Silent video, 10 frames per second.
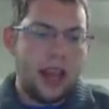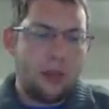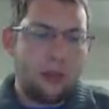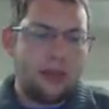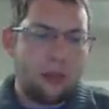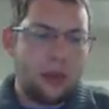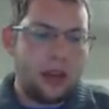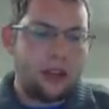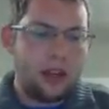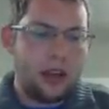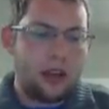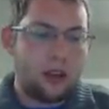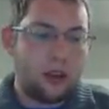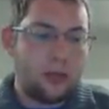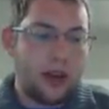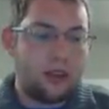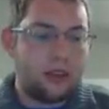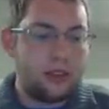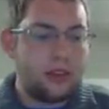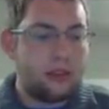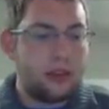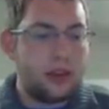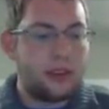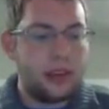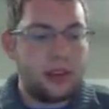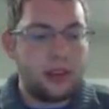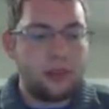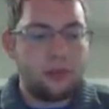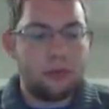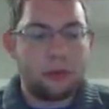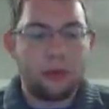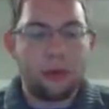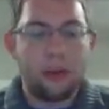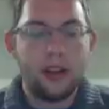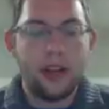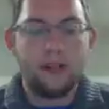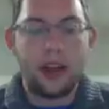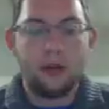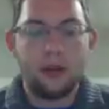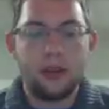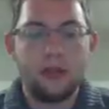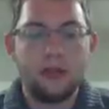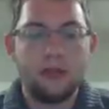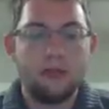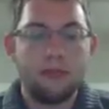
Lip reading: Animals that went extinct during the massive extinction were 13 families